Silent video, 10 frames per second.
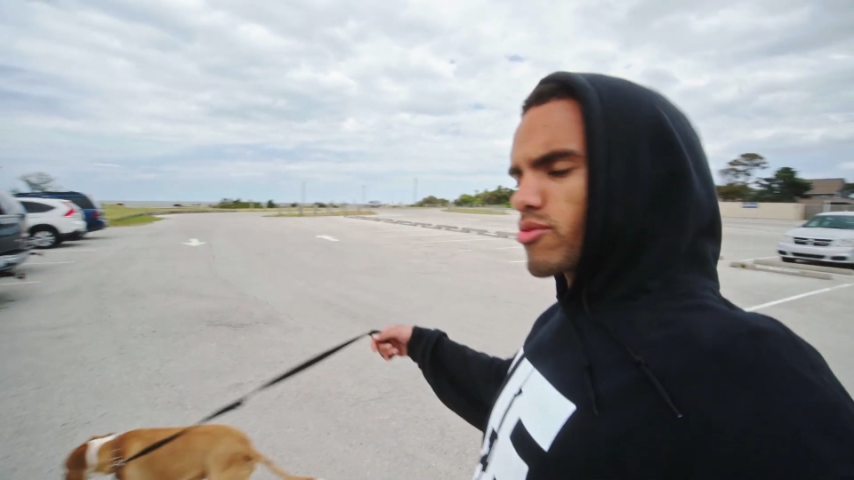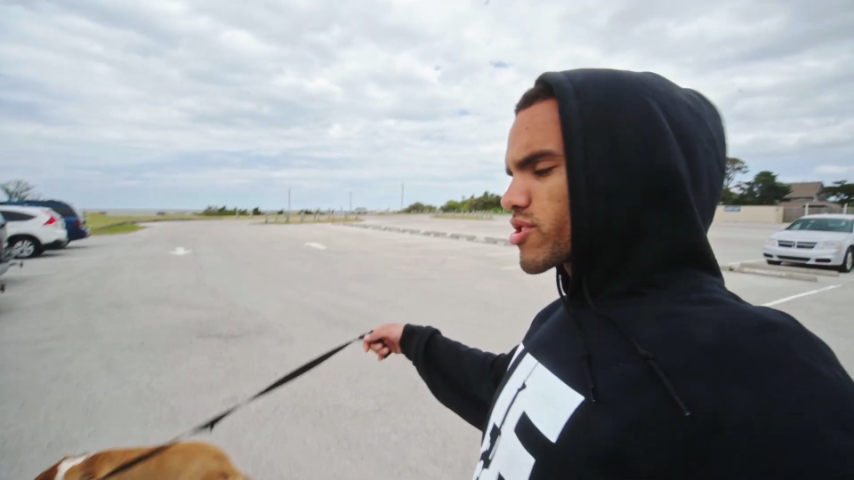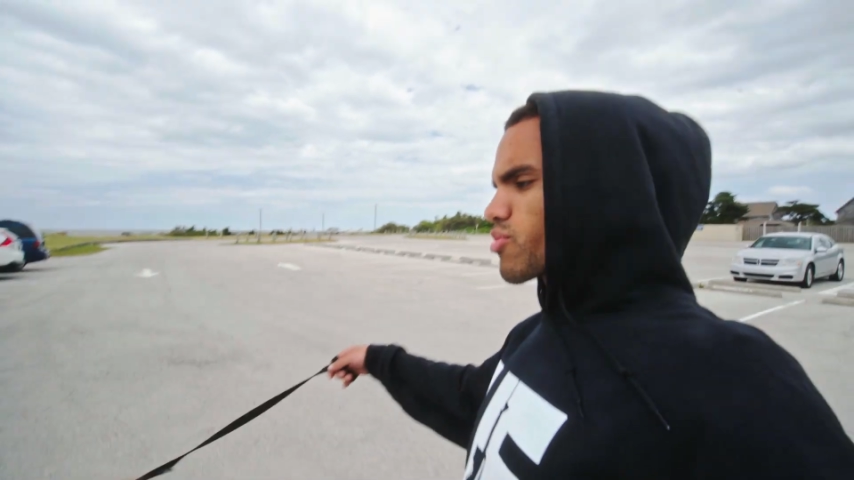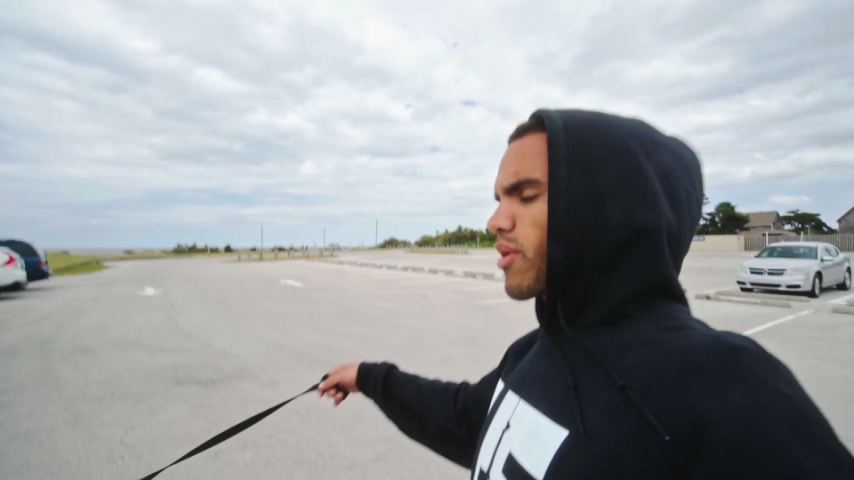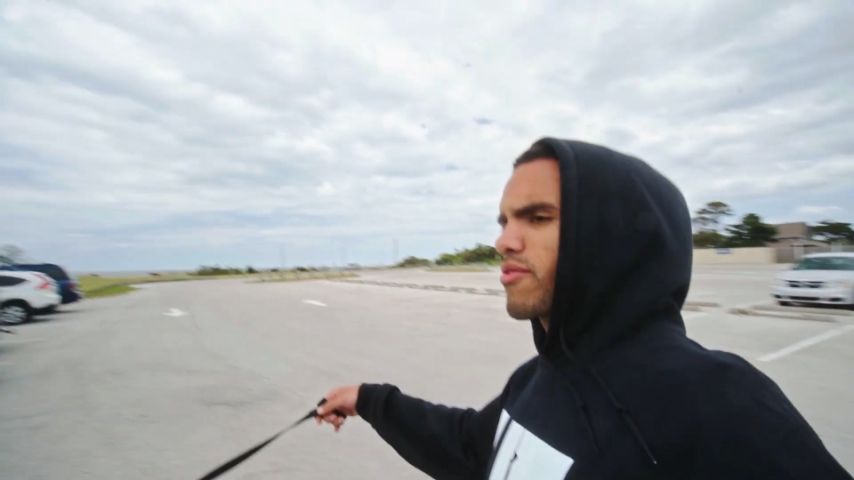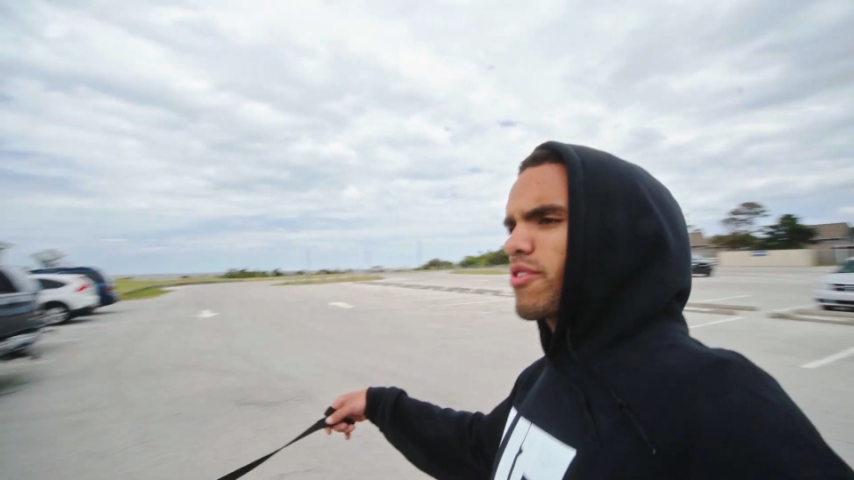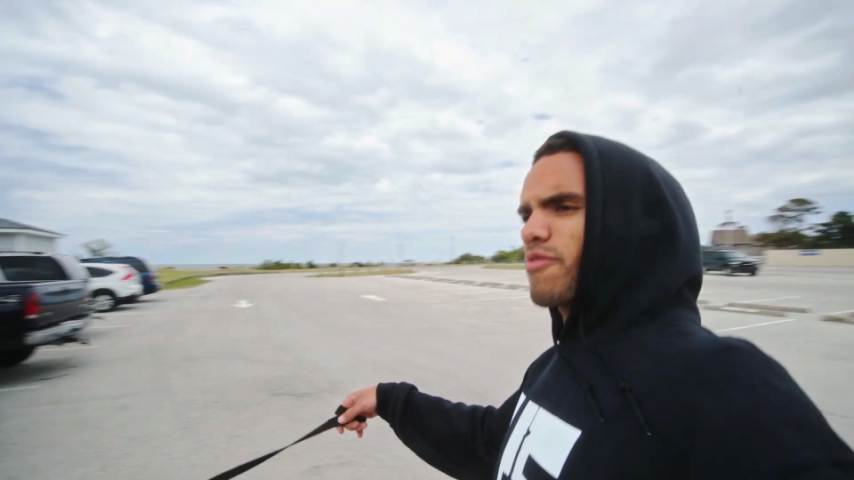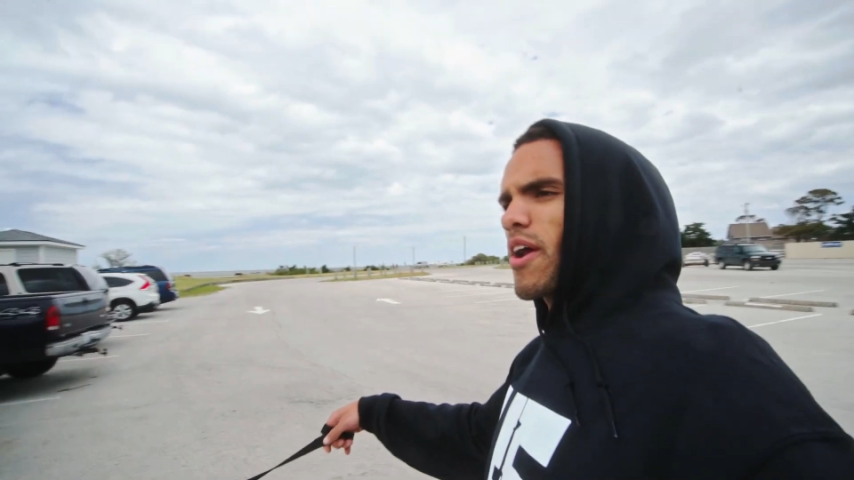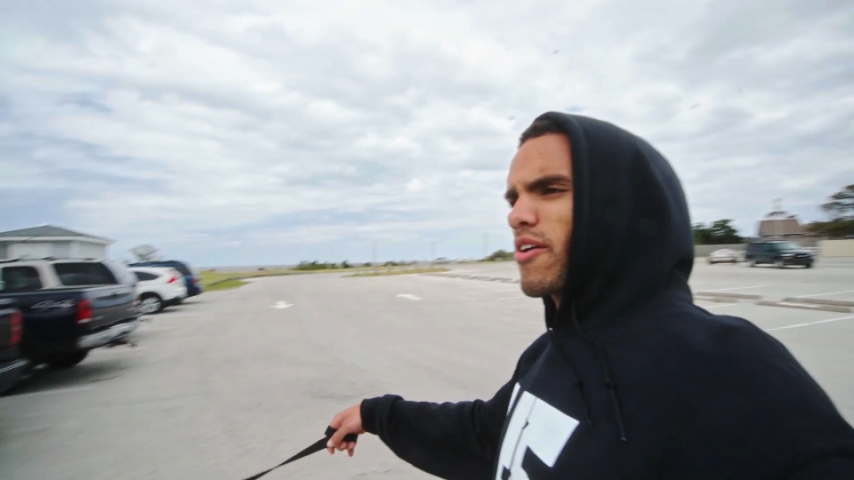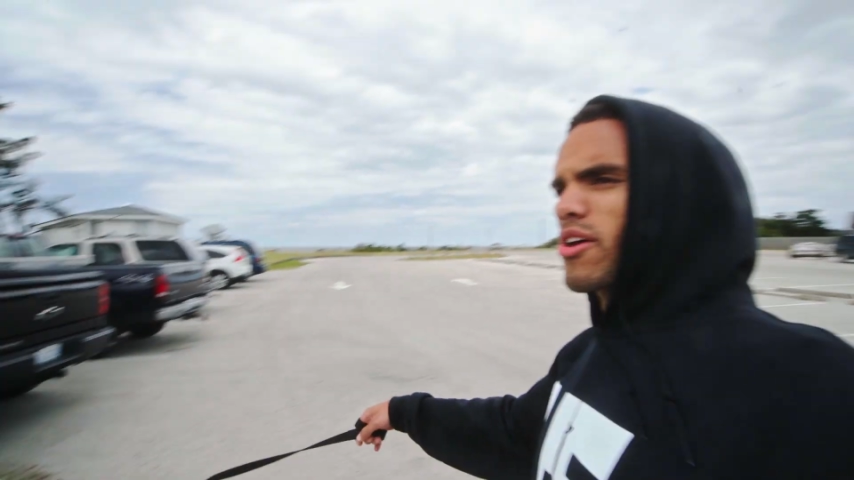We're just waiting for
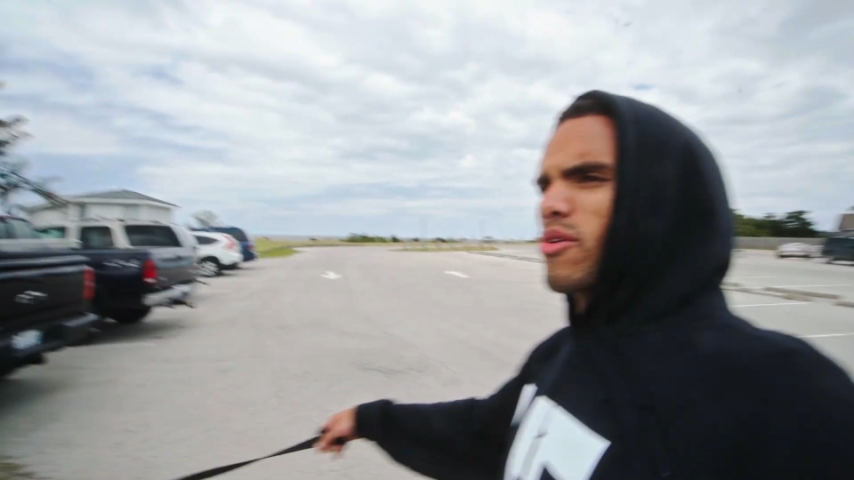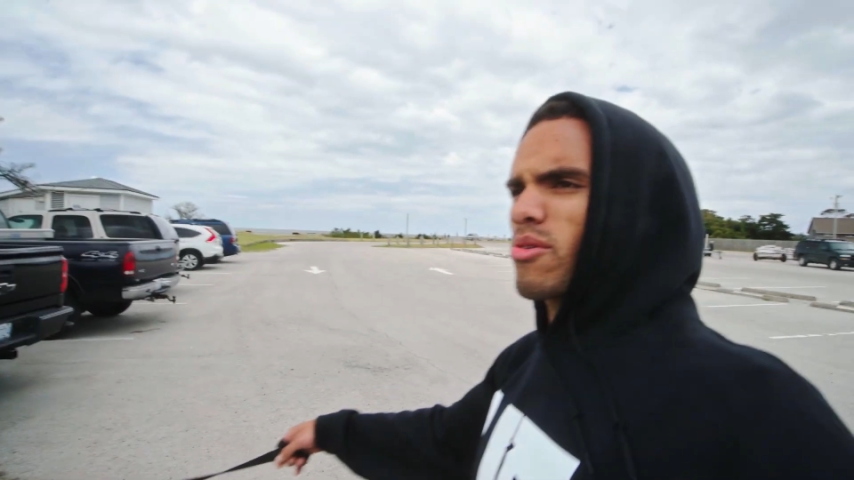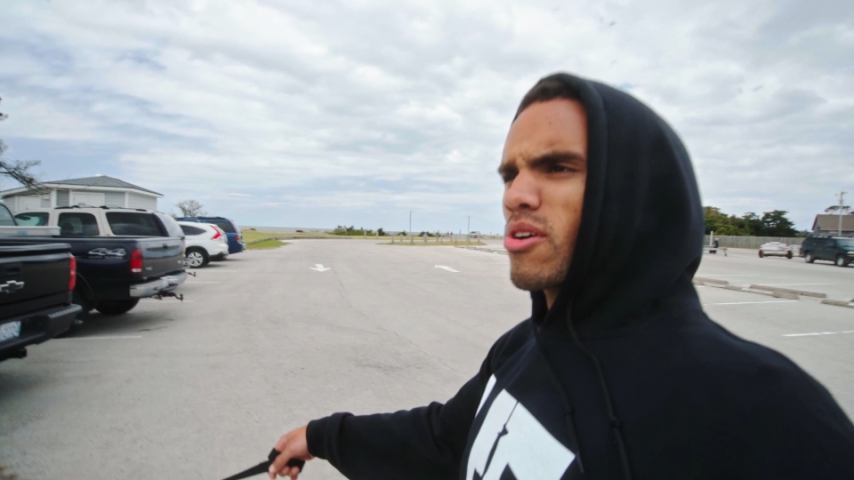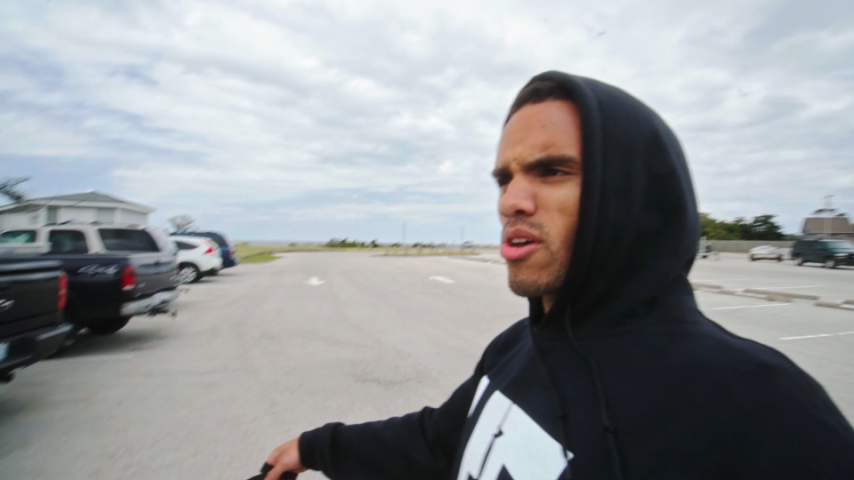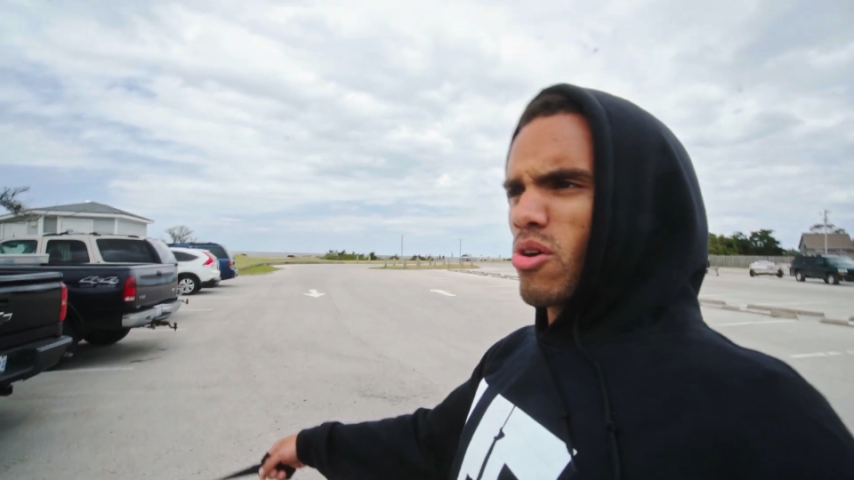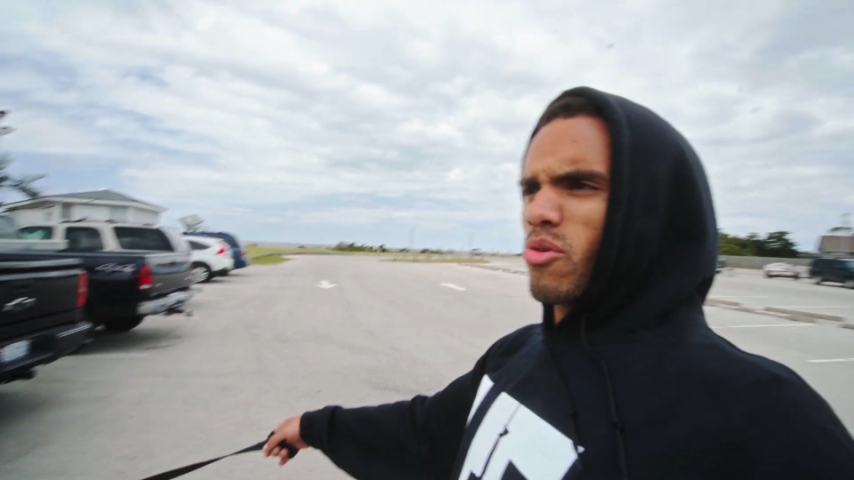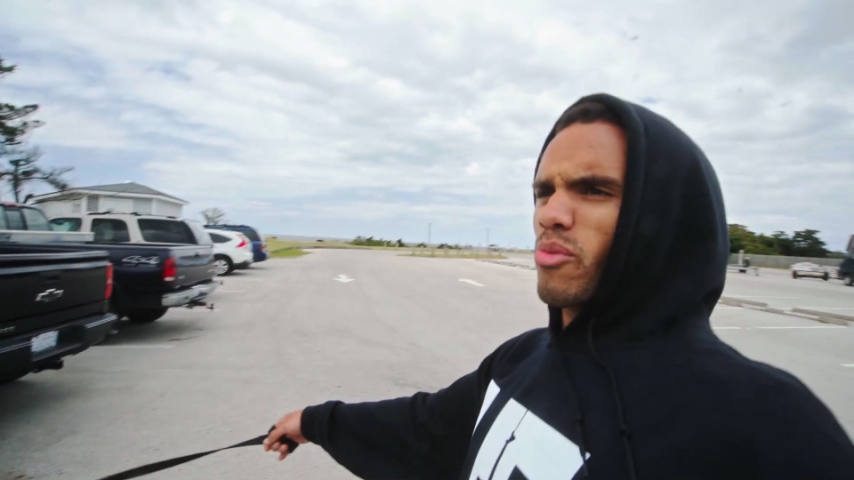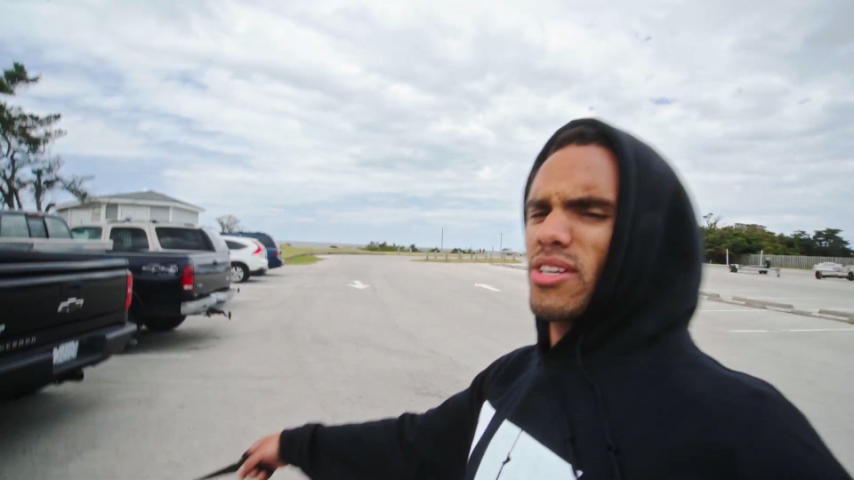the ferry. We're